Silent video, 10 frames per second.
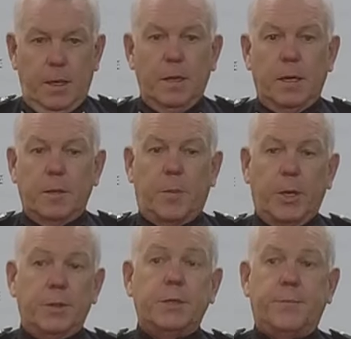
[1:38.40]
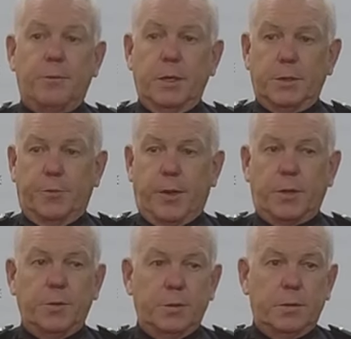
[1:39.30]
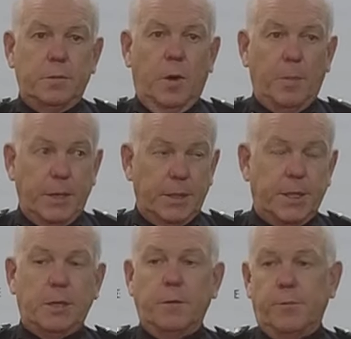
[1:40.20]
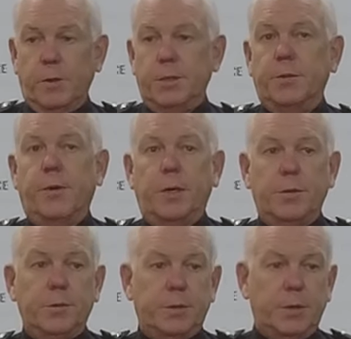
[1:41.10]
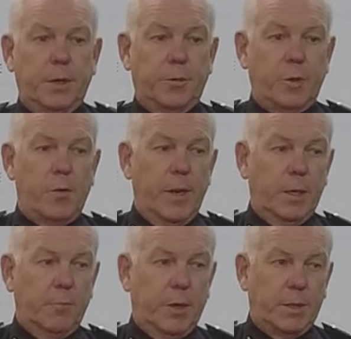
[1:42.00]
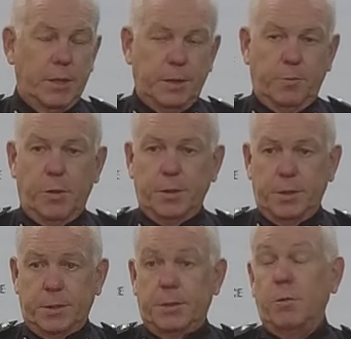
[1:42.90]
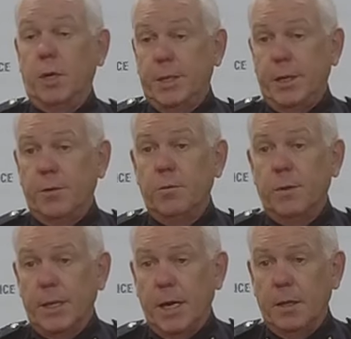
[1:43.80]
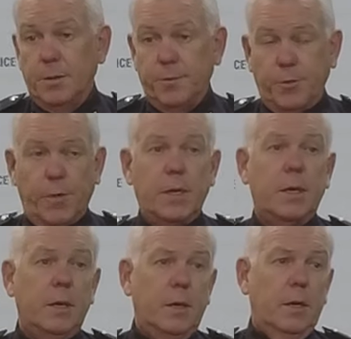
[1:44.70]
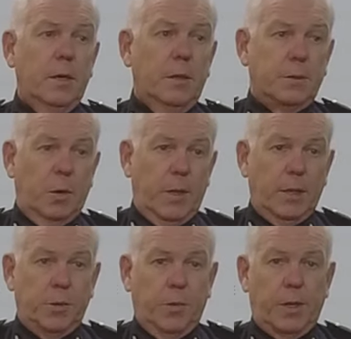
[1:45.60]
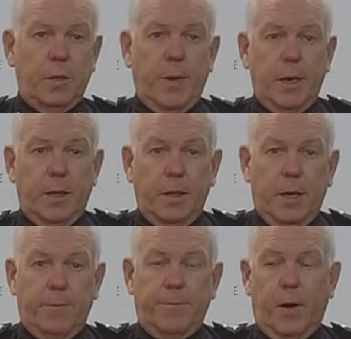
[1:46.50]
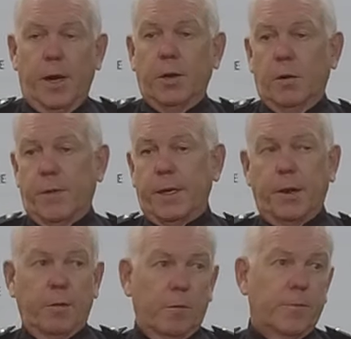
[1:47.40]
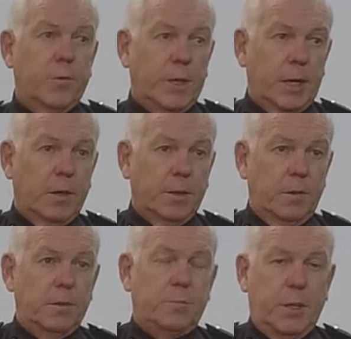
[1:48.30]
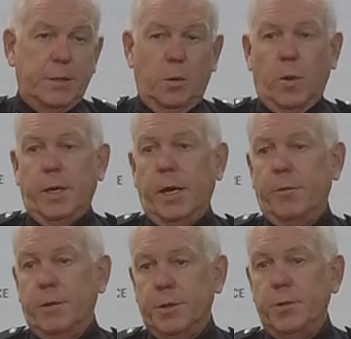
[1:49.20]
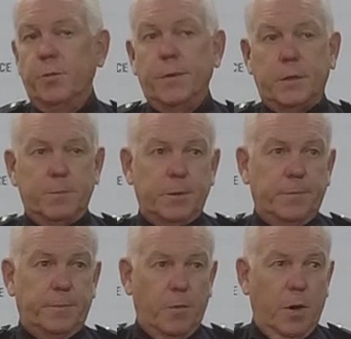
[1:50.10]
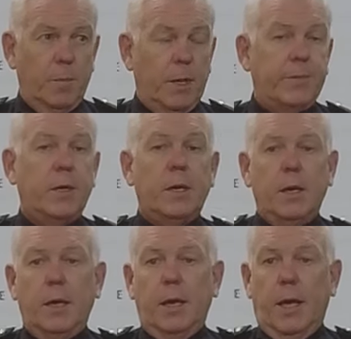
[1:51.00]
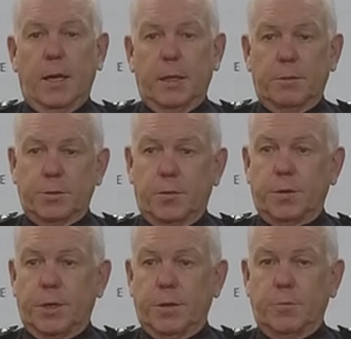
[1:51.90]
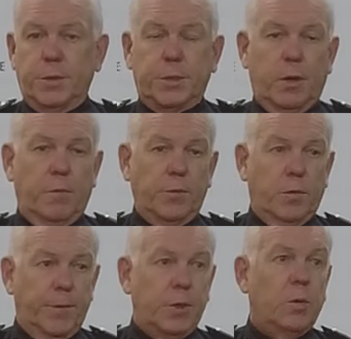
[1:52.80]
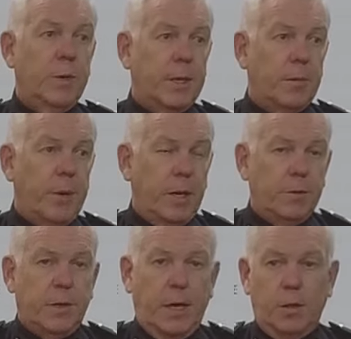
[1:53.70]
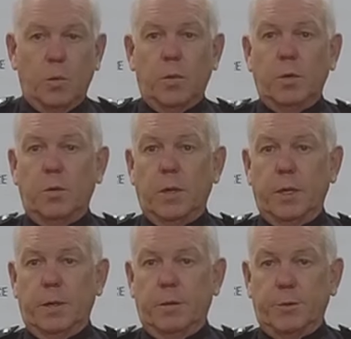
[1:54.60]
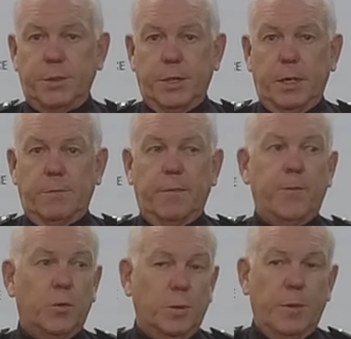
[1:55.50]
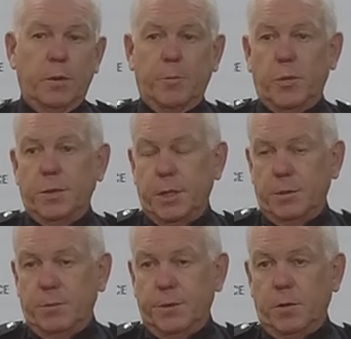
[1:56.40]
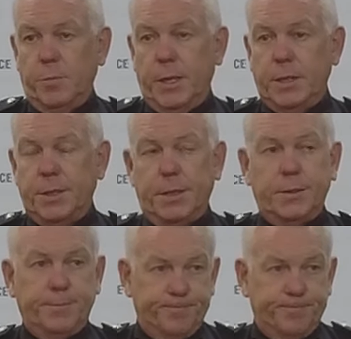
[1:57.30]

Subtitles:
Yeah, the penalties for illicit drug use, or being detected for illicit drug use through our random drug testing processes, are all identical regardless of the drug. So we are talking about a fine of $849 plus a 102 victims of crime levy. And there is also the risk of your vehicle being impounded, and you will receive 4 demerit points as a result of being detected.